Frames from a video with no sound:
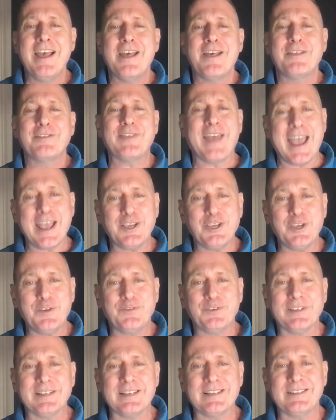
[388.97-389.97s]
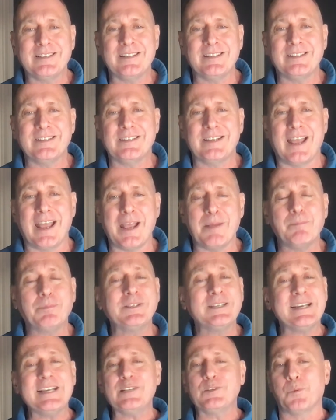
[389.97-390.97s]
Thank you for listening today.
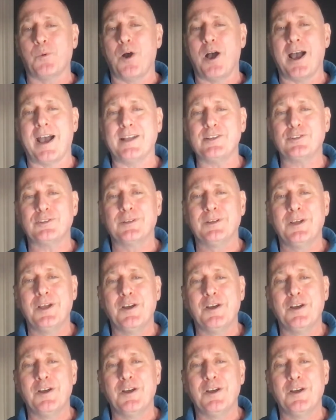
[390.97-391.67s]
Please watch